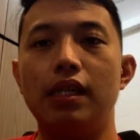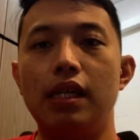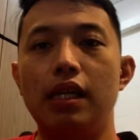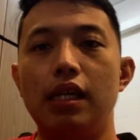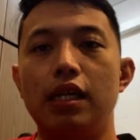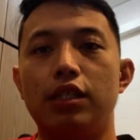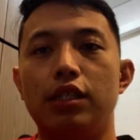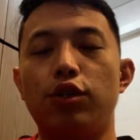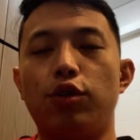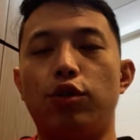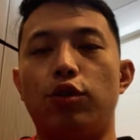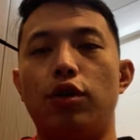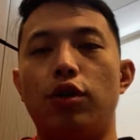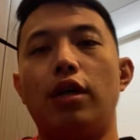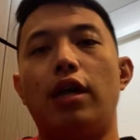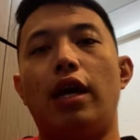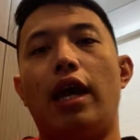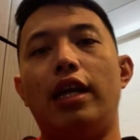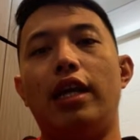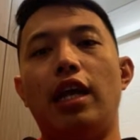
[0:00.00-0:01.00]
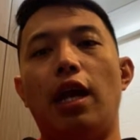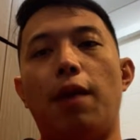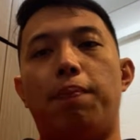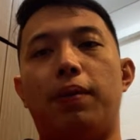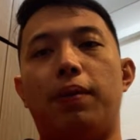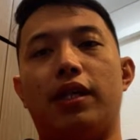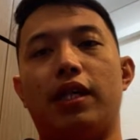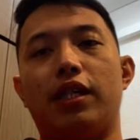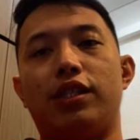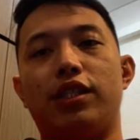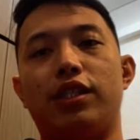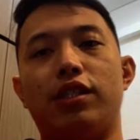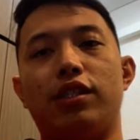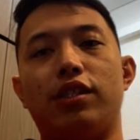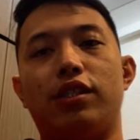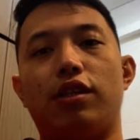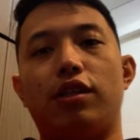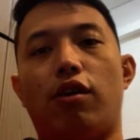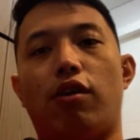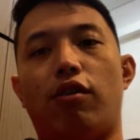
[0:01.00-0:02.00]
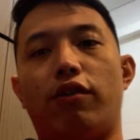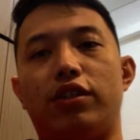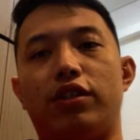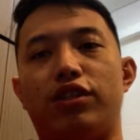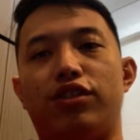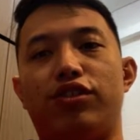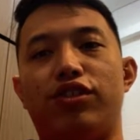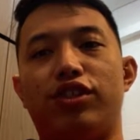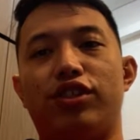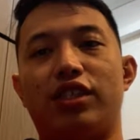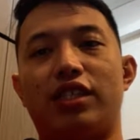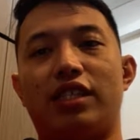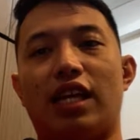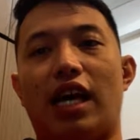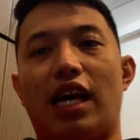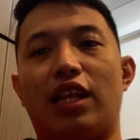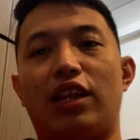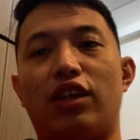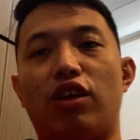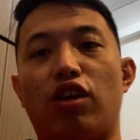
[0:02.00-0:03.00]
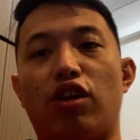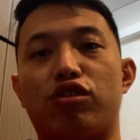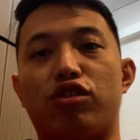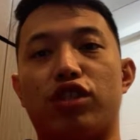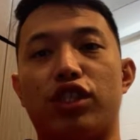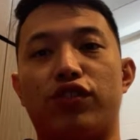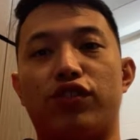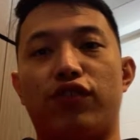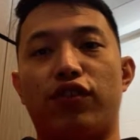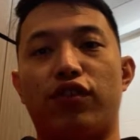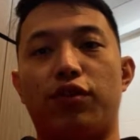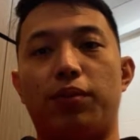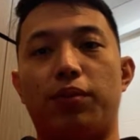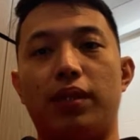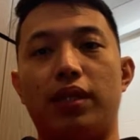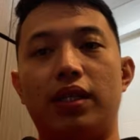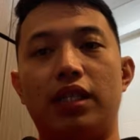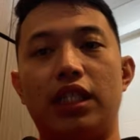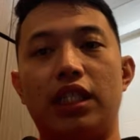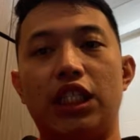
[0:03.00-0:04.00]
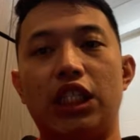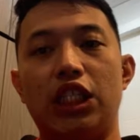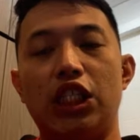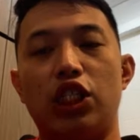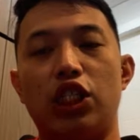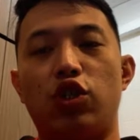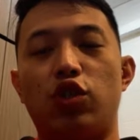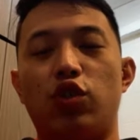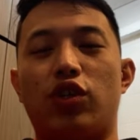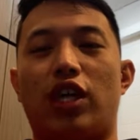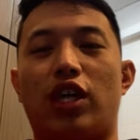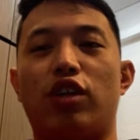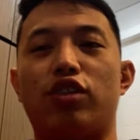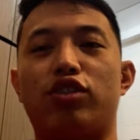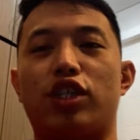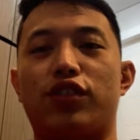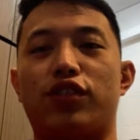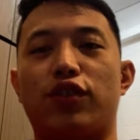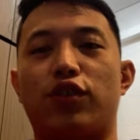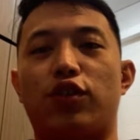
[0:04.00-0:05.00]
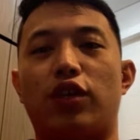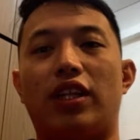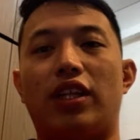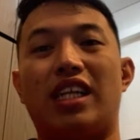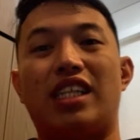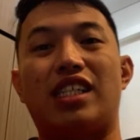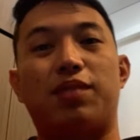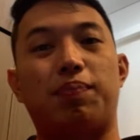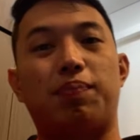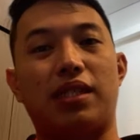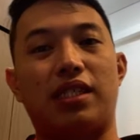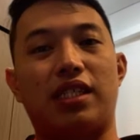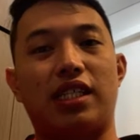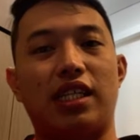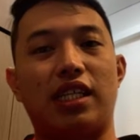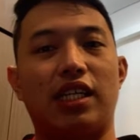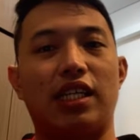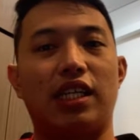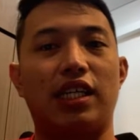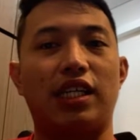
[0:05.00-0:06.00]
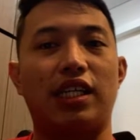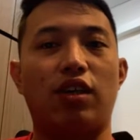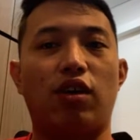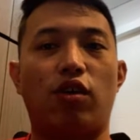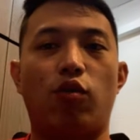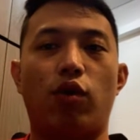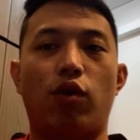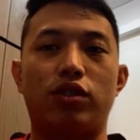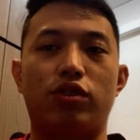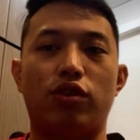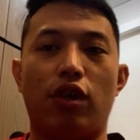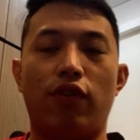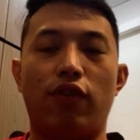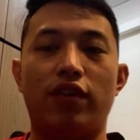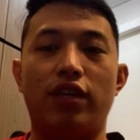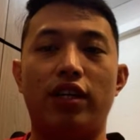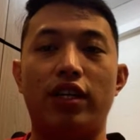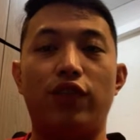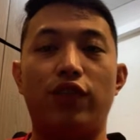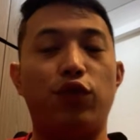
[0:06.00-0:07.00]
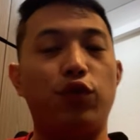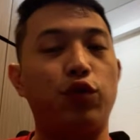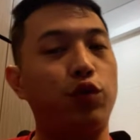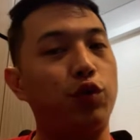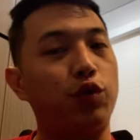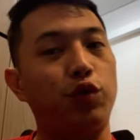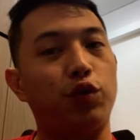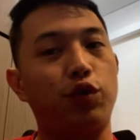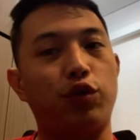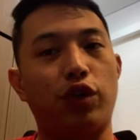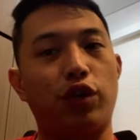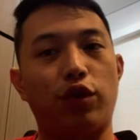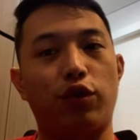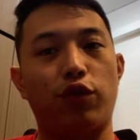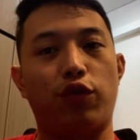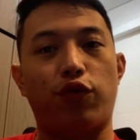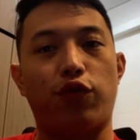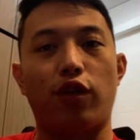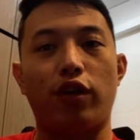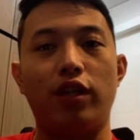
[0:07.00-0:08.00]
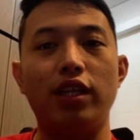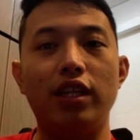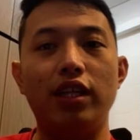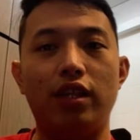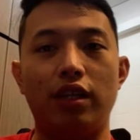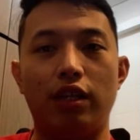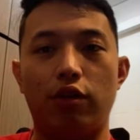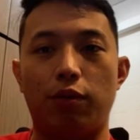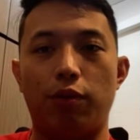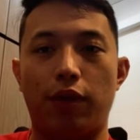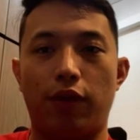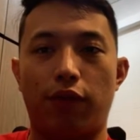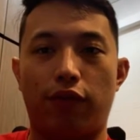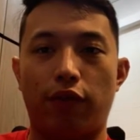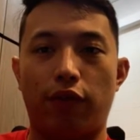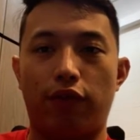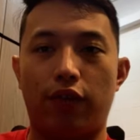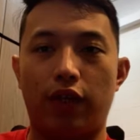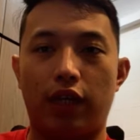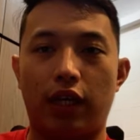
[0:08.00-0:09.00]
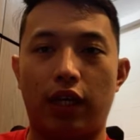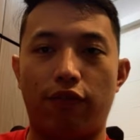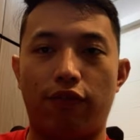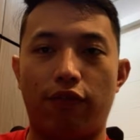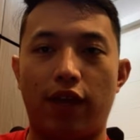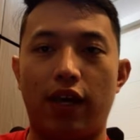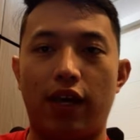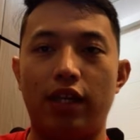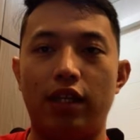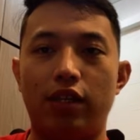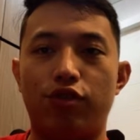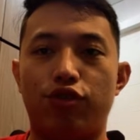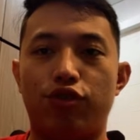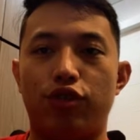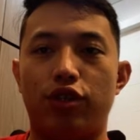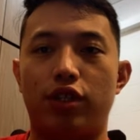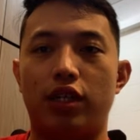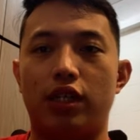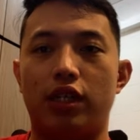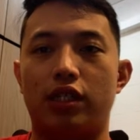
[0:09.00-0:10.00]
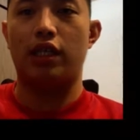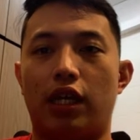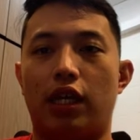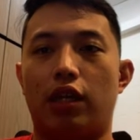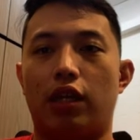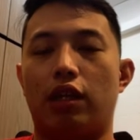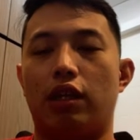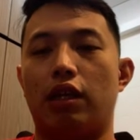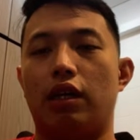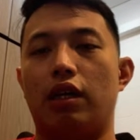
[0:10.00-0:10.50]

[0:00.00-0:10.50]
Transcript: So any applications or registrations are not transferable. So you cannot transfer to the next person or whatsoever. If you try to fraud it, it will be a 50k fine, 3 years, and